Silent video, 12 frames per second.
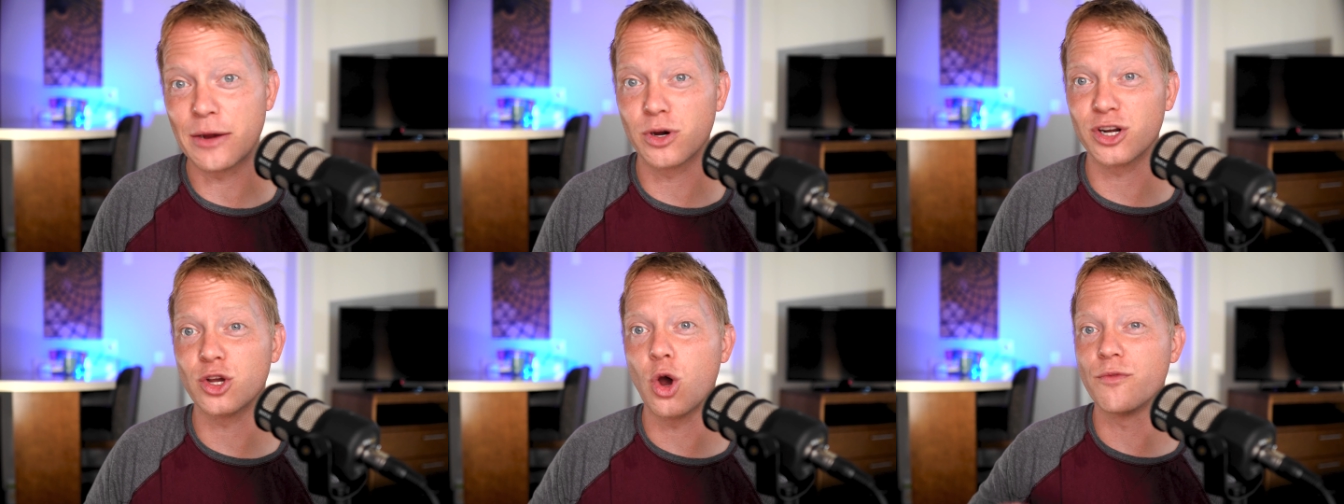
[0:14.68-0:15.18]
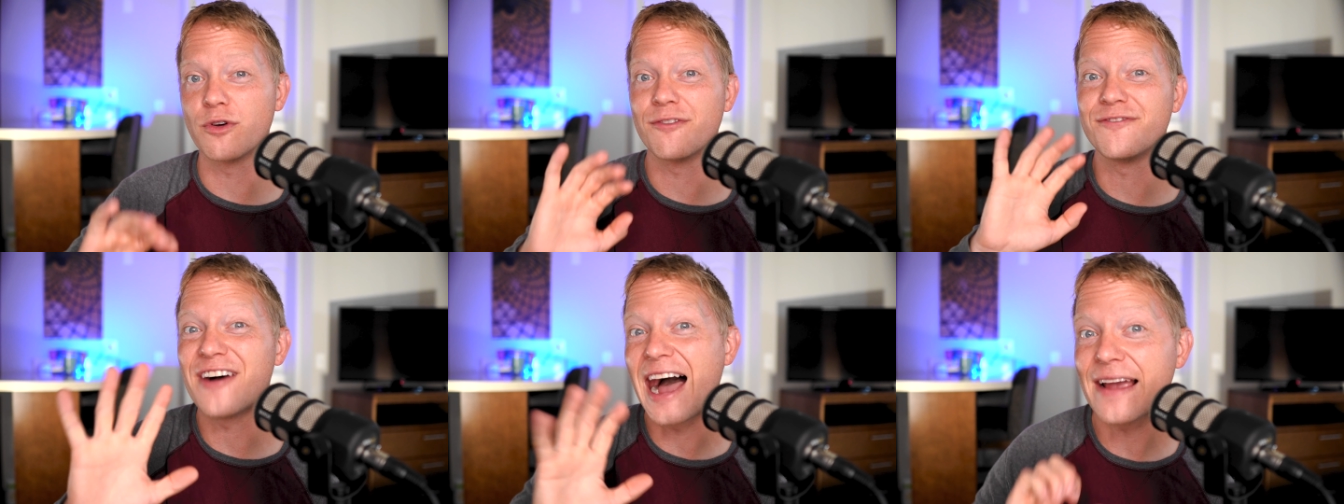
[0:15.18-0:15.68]
we're going to go over
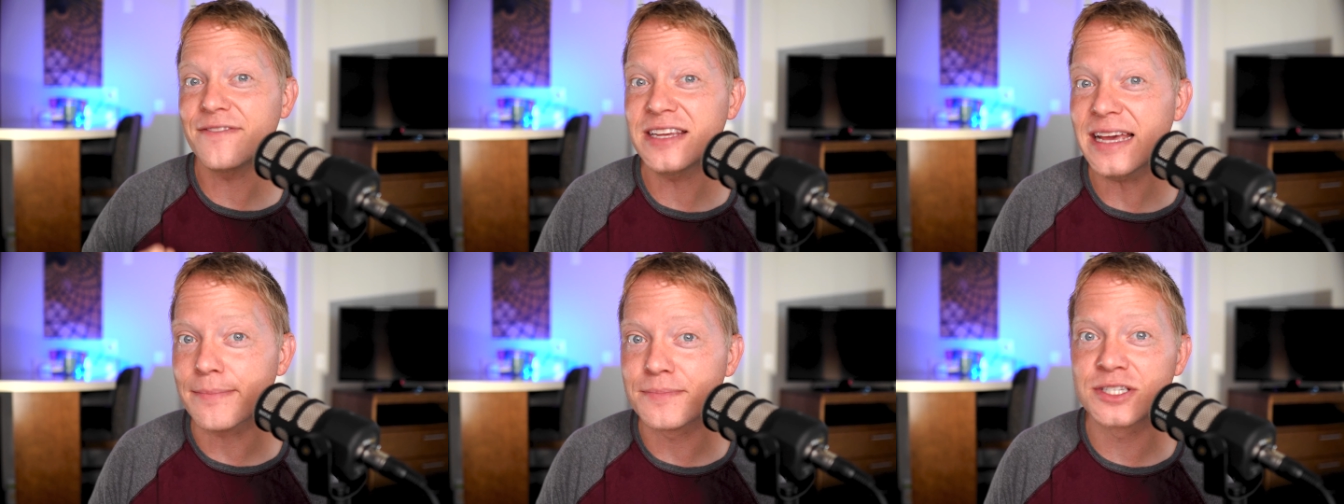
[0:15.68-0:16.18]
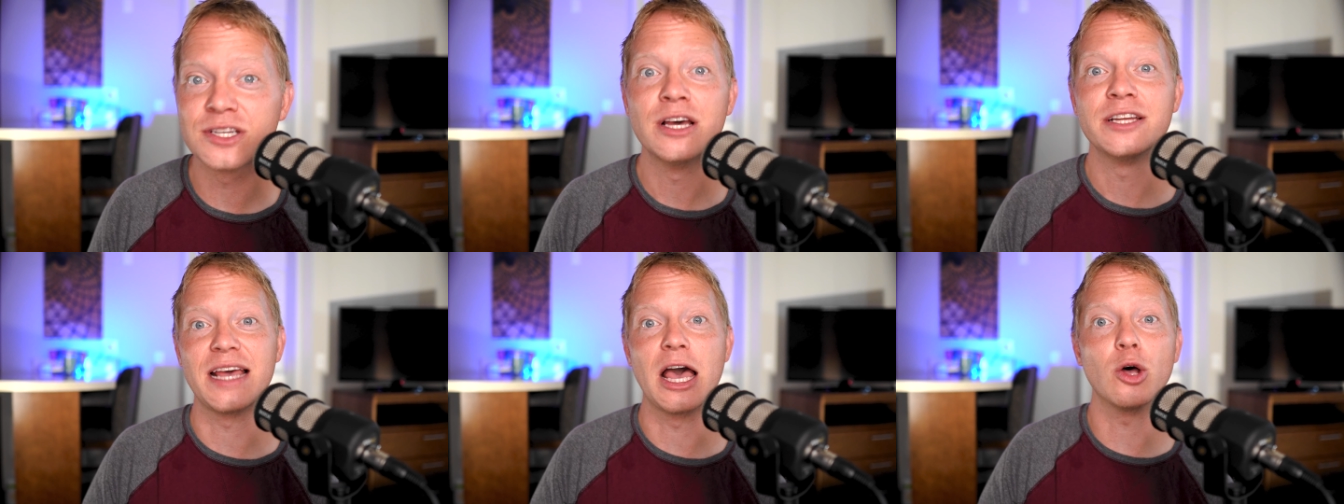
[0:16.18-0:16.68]
five tips
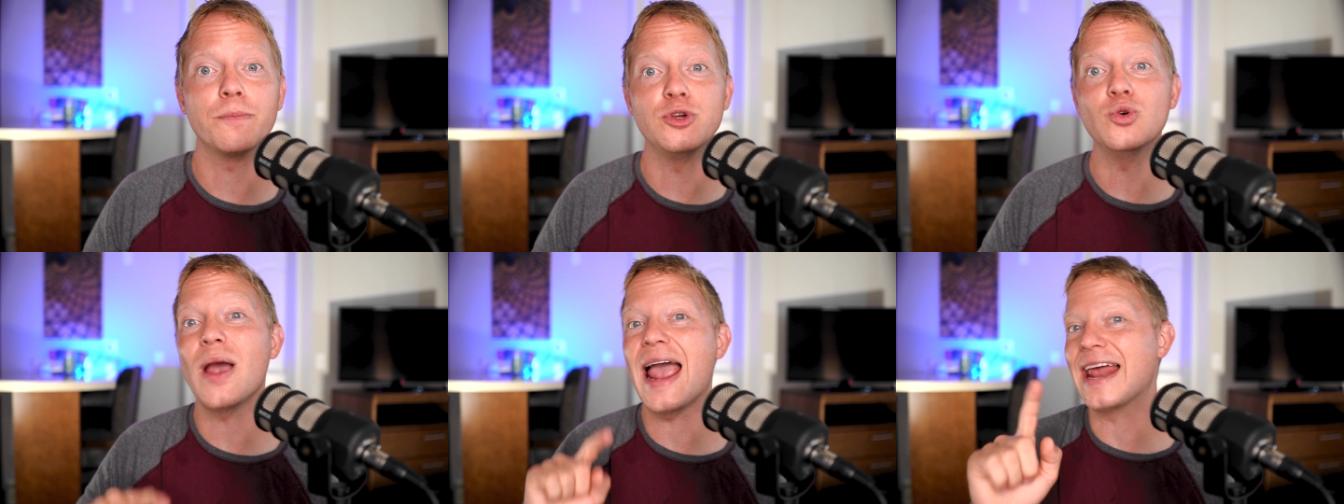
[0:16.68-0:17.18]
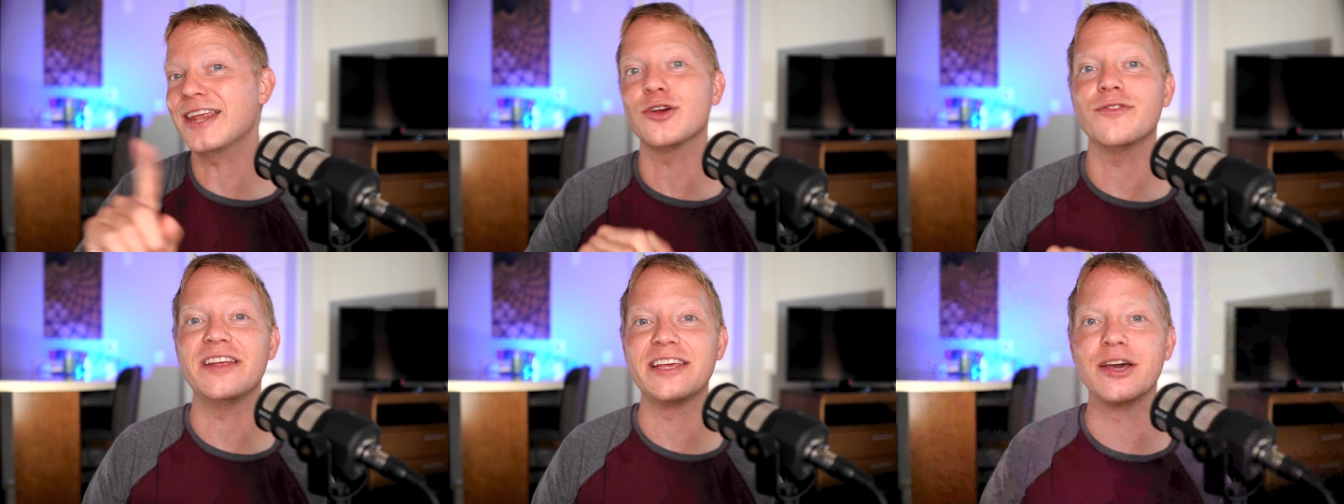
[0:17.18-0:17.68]
to help you edit
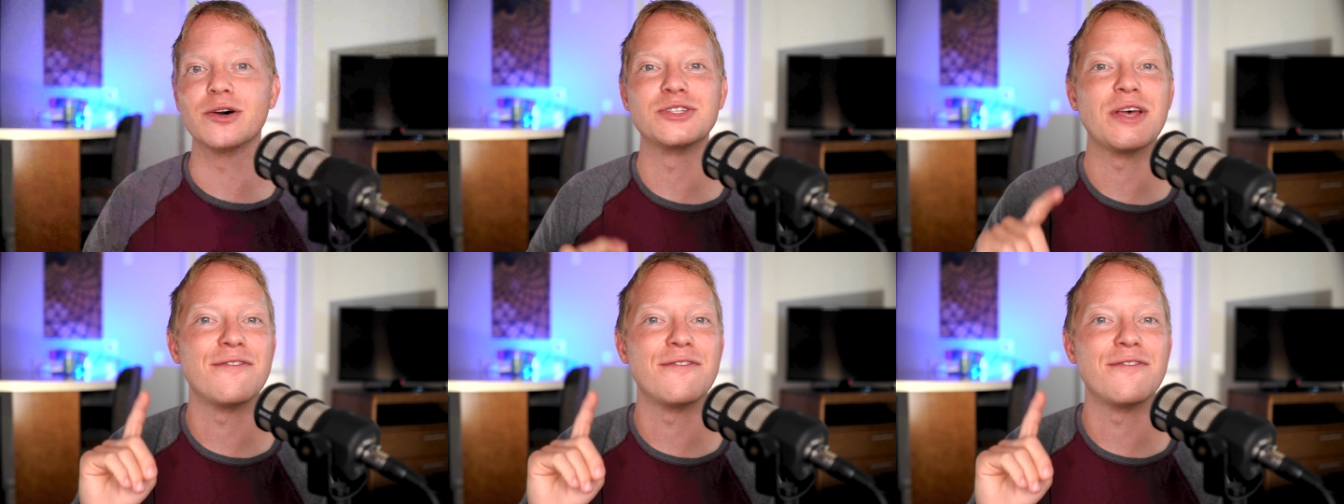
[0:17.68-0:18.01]
your videos